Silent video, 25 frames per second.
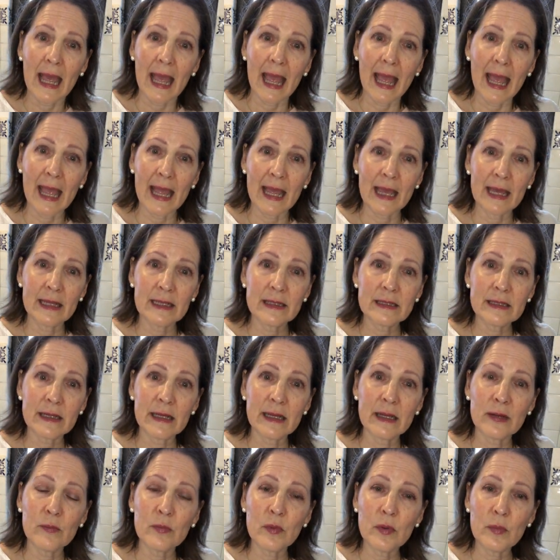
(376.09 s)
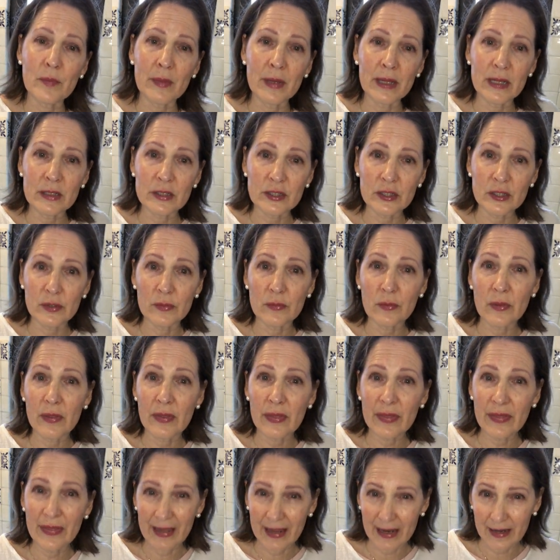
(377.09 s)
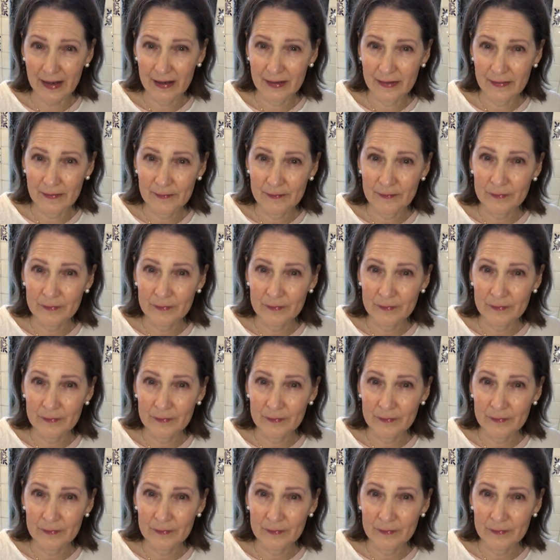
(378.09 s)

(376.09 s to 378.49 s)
and it will be too thick.